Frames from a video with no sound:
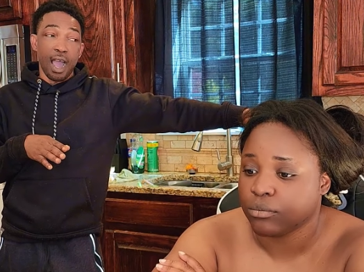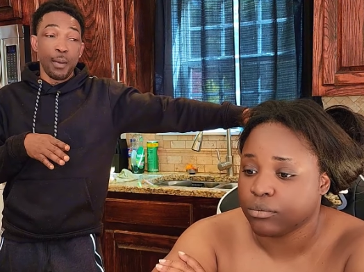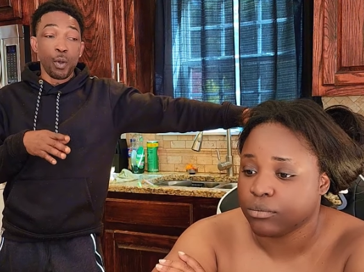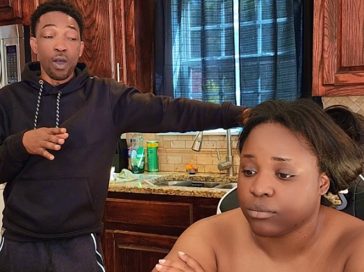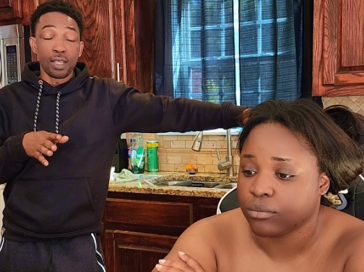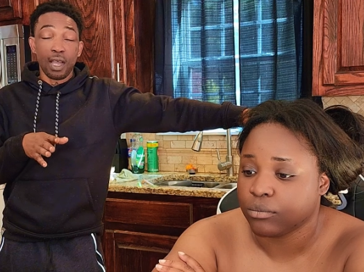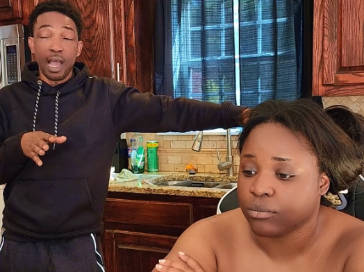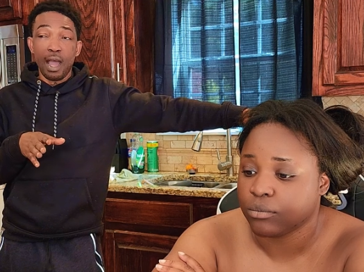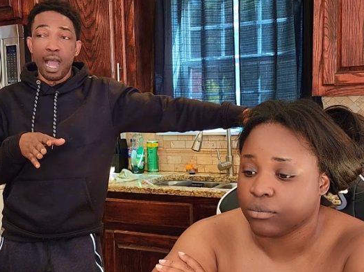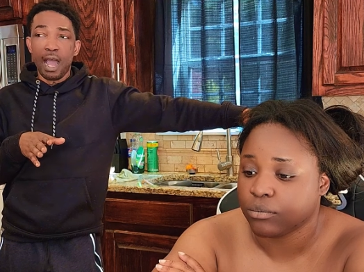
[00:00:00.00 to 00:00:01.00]
Speaker 1: Everyone, we
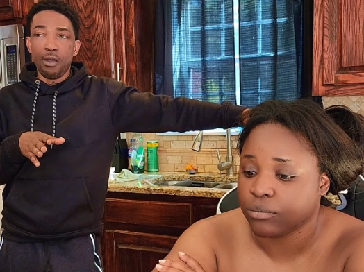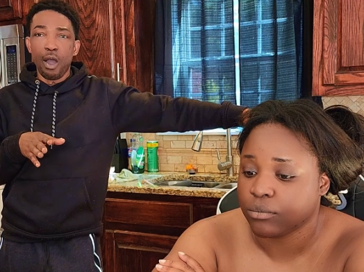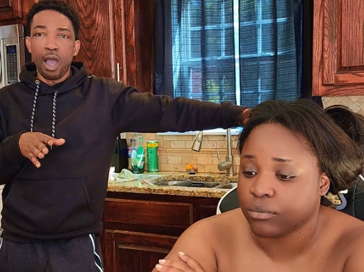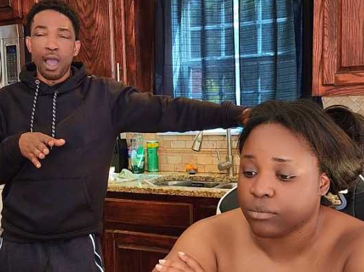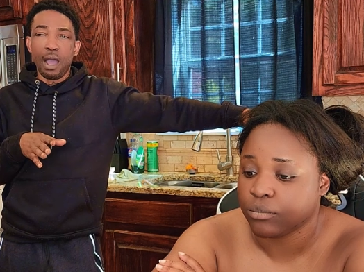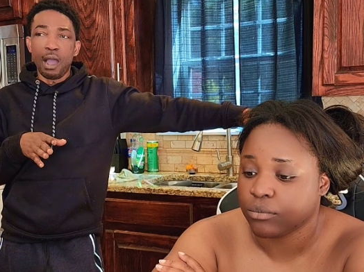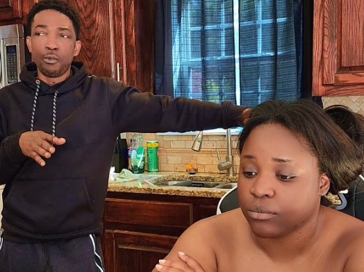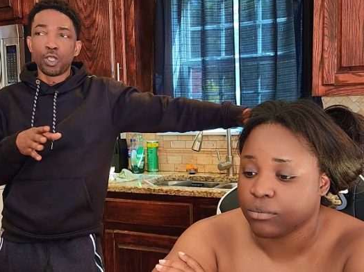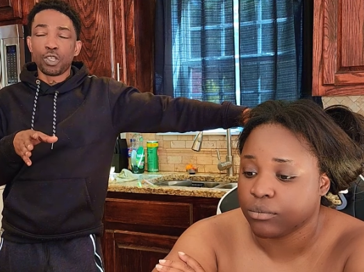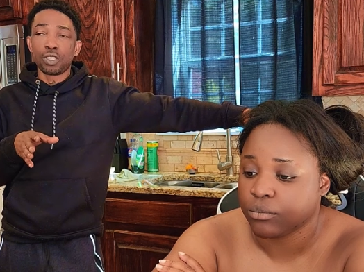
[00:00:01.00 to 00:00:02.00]
I, I, I, I,
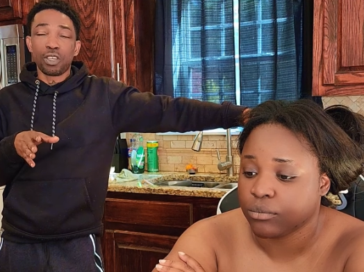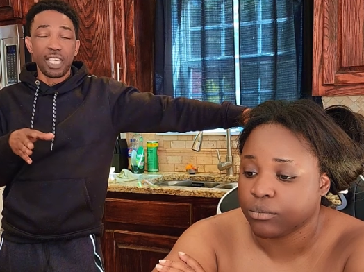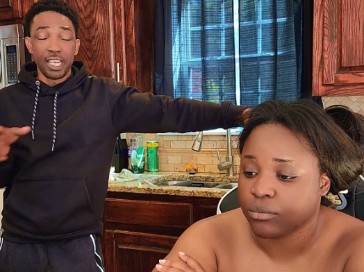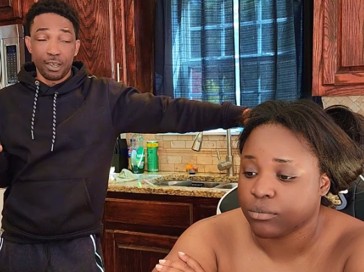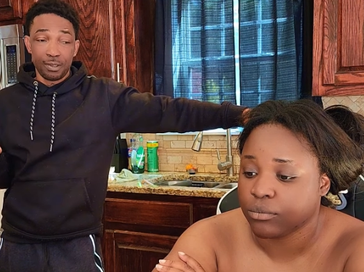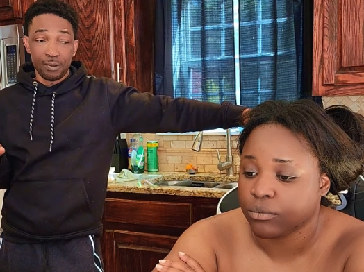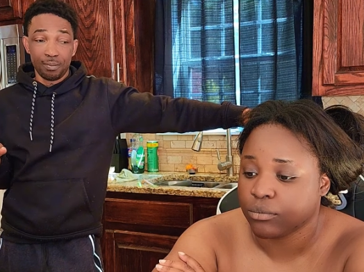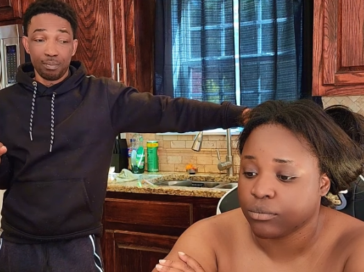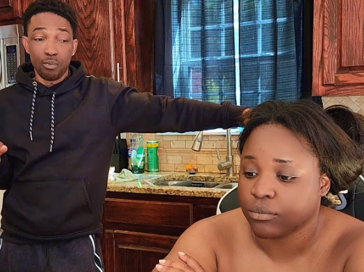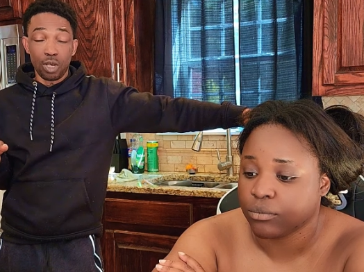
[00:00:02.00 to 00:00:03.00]
we just not care.
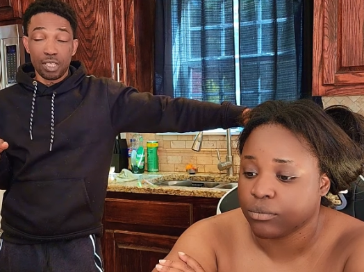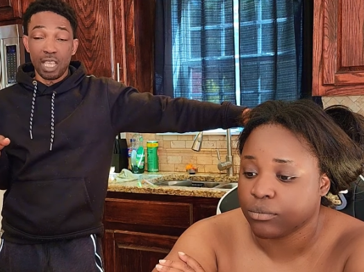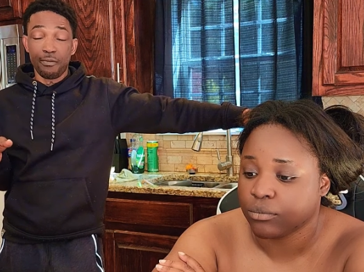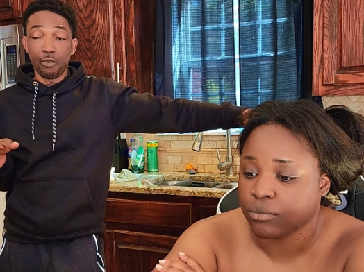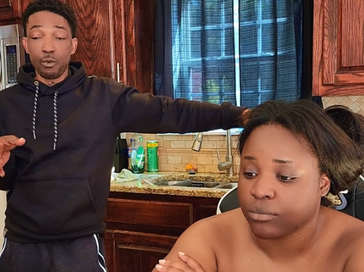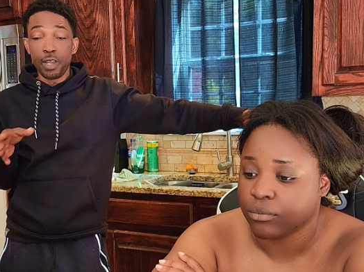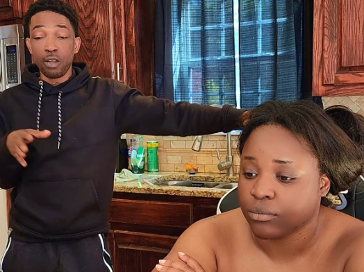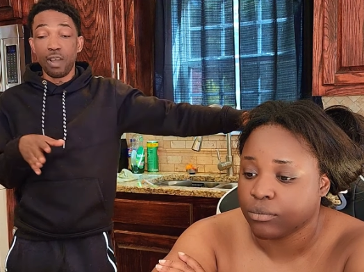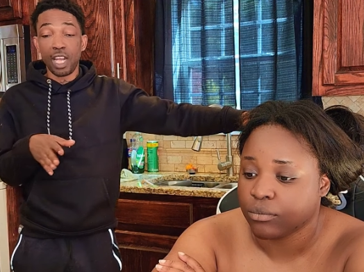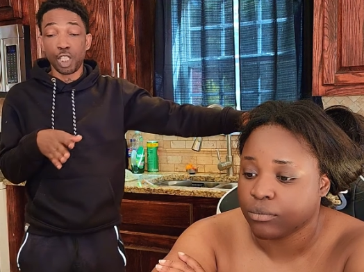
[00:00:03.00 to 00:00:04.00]
But you see, if we
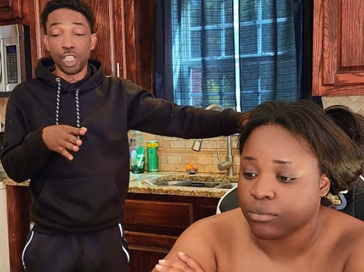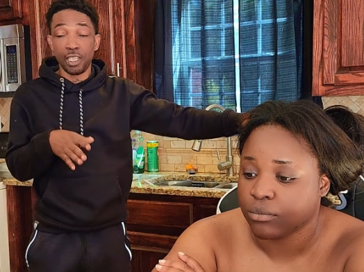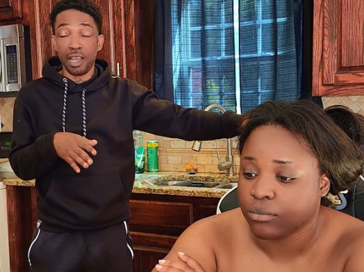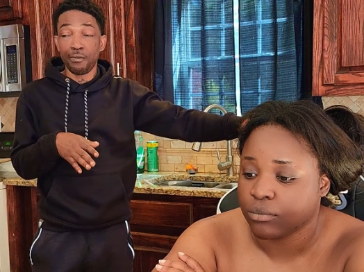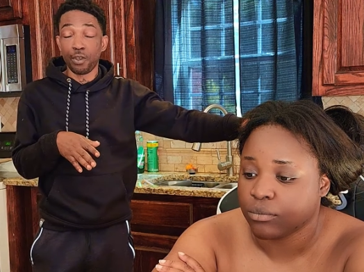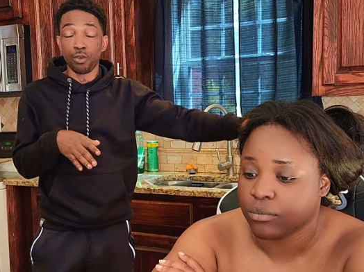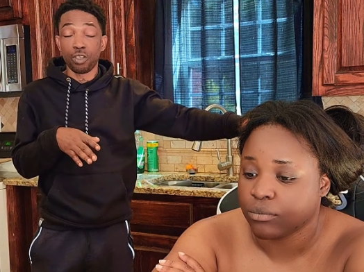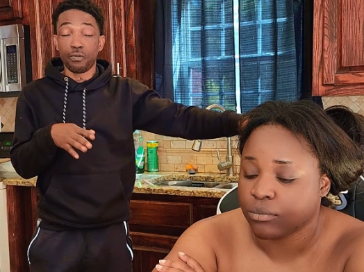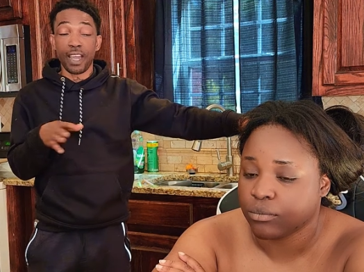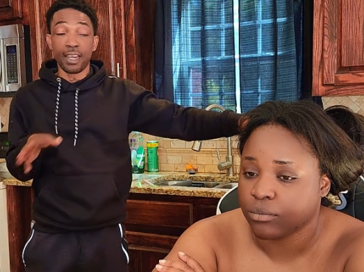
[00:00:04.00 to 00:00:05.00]
really want to cheat after we
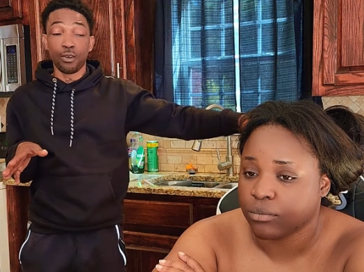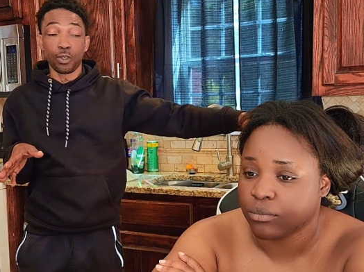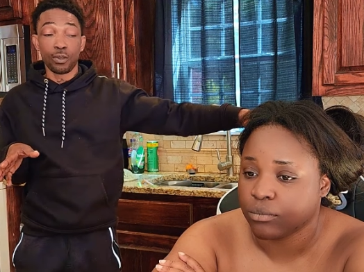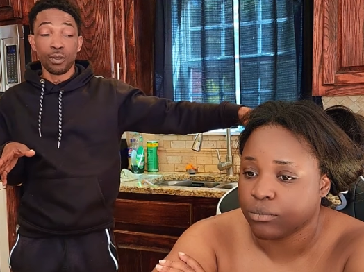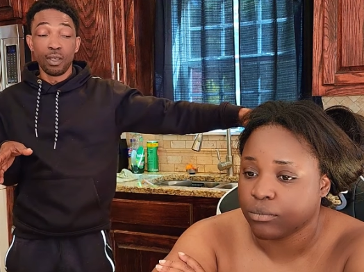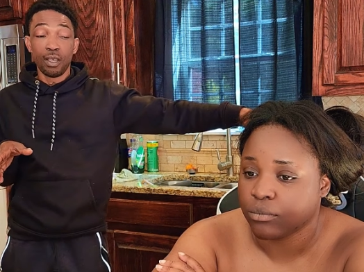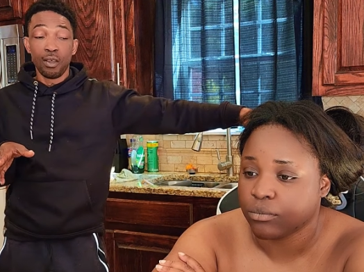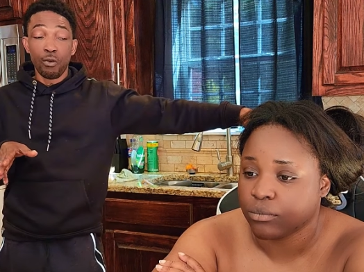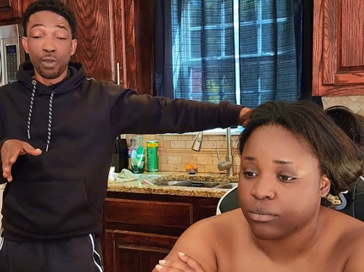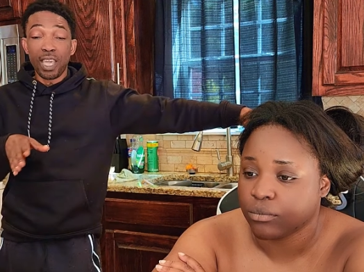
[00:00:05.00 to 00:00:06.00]
want to find out,
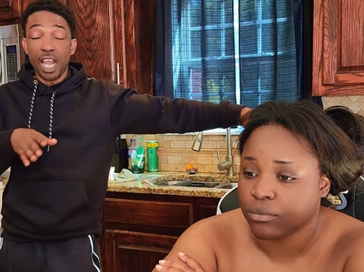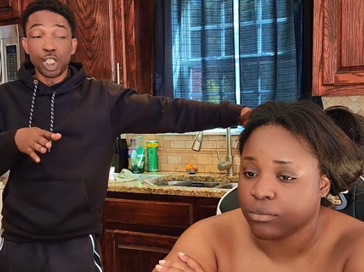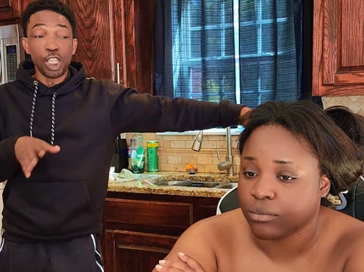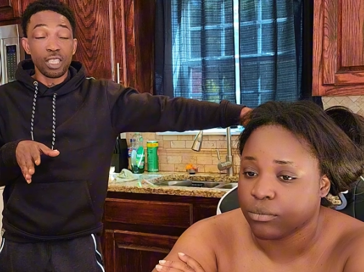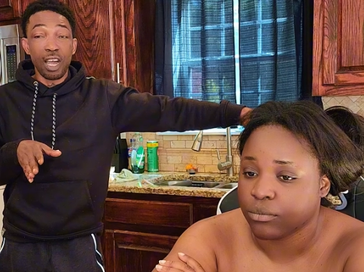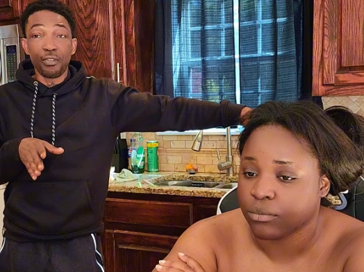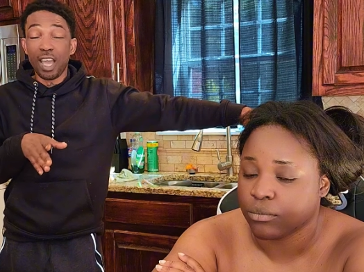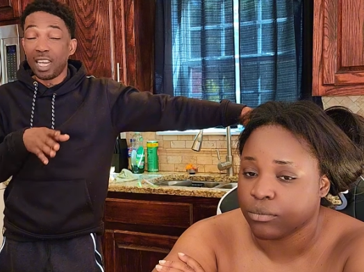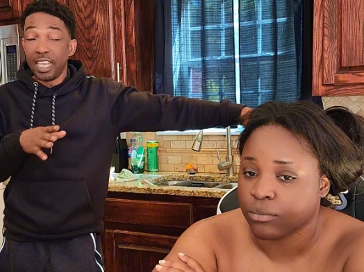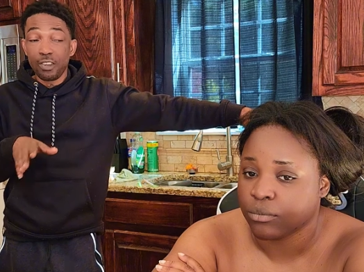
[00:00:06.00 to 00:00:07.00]
we can't cheat after
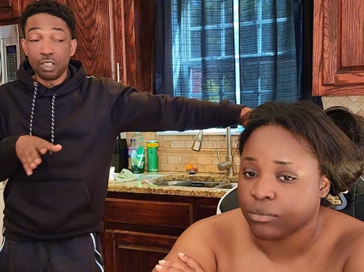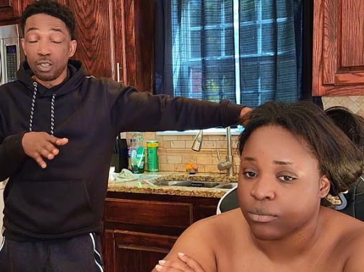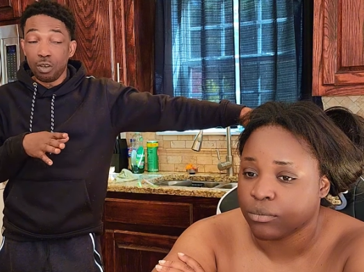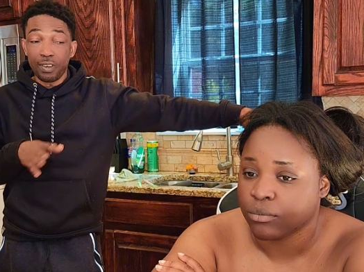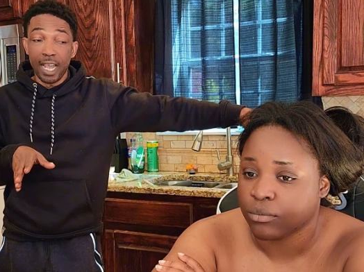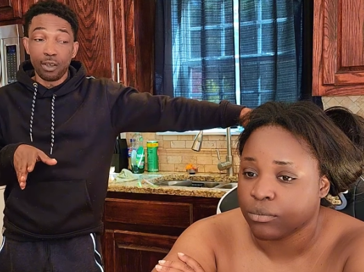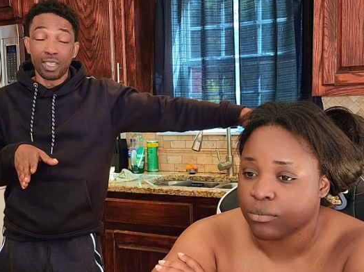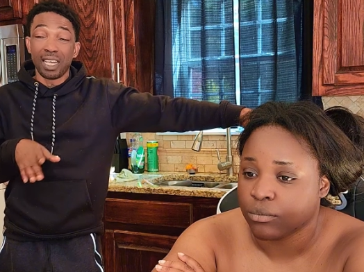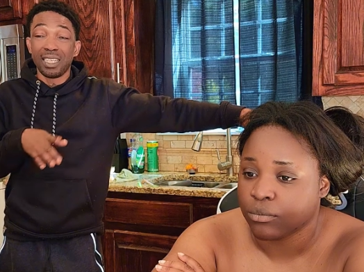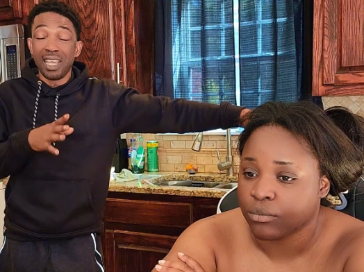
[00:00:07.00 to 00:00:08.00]
your ears and don't find out.
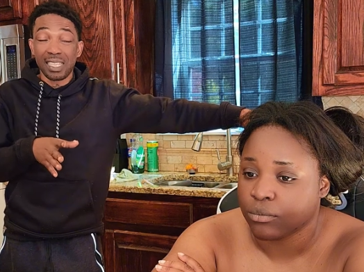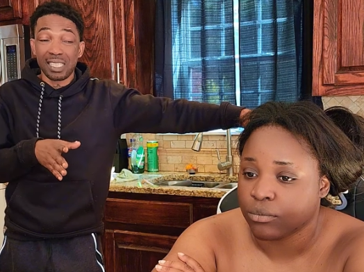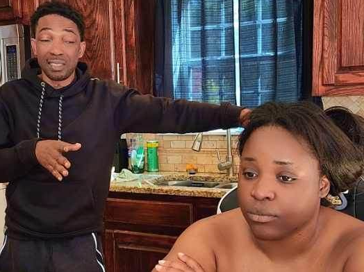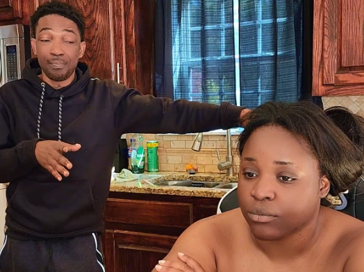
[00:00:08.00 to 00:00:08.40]
Unless